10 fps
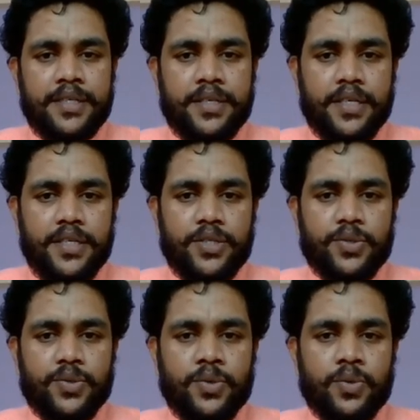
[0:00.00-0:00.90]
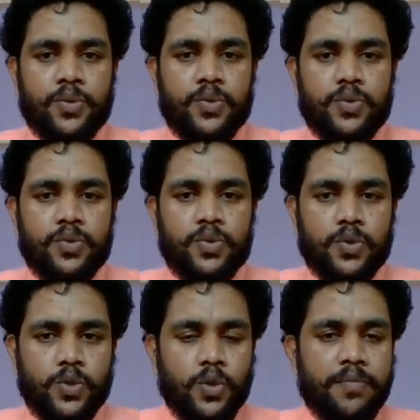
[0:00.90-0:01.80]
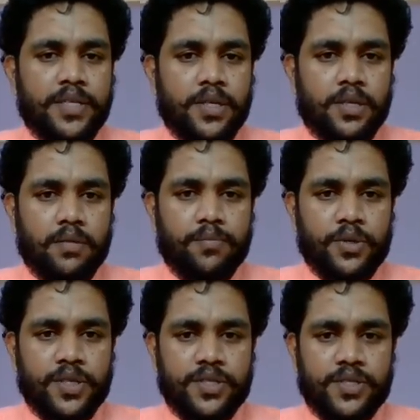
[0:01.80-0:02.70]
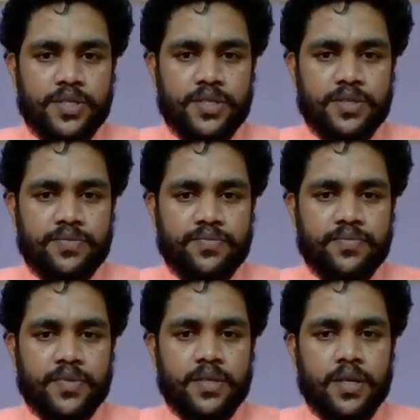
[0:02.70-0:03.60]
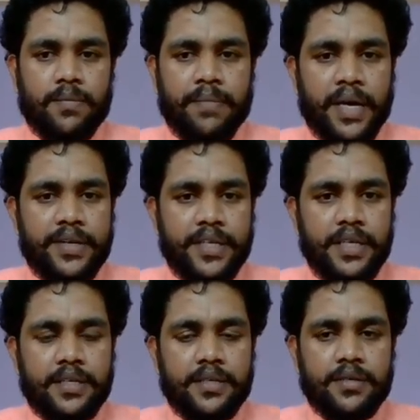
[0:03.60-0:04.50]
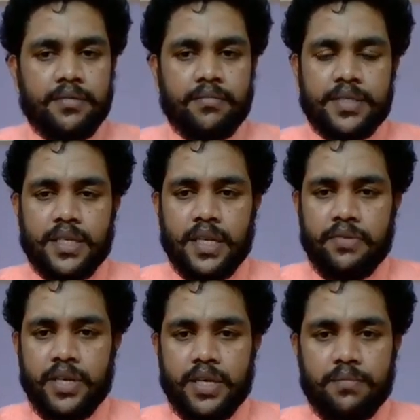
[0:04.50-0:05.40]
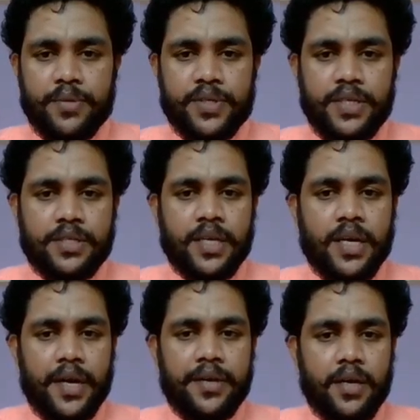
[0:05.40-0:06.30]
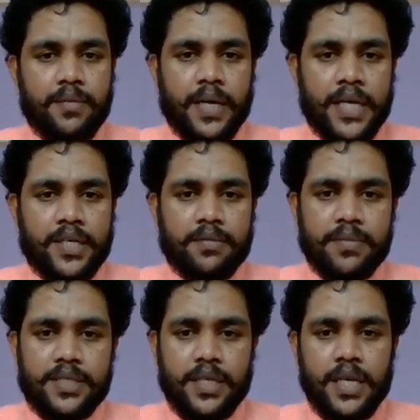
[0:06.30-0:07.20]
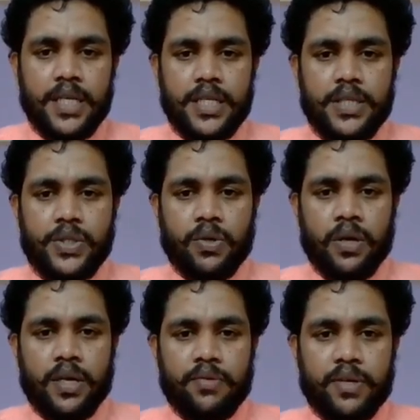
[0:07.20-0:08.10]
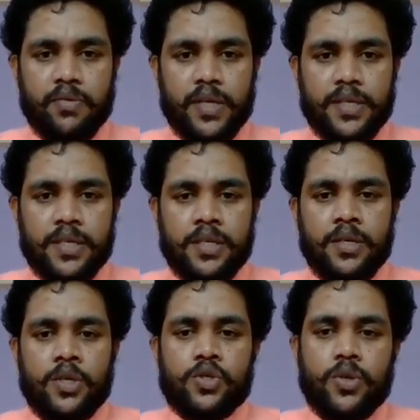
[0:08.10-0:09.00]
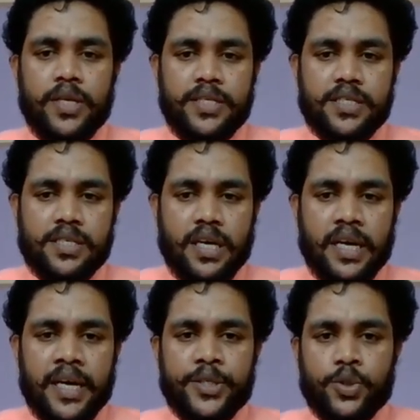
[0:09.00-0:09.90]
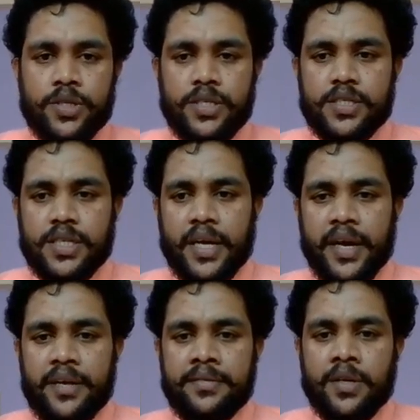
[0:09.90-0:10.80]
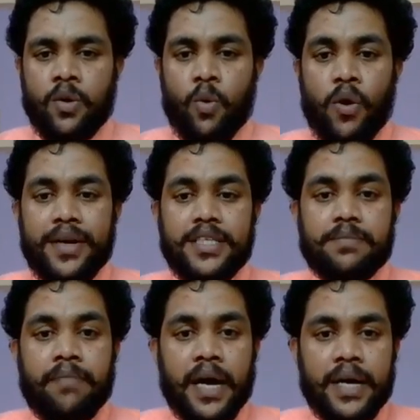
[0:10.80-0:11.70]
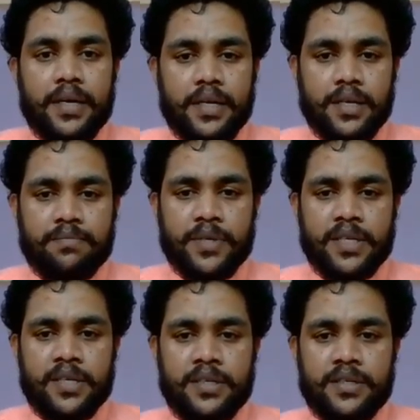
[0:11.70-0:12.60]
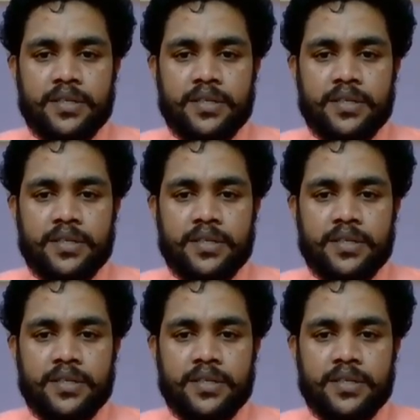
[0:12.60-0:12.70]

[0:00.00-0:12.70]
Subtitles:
into two major components. Biotic is the living component and abiotic means the non-living one. So let's try to understand what is biotic component.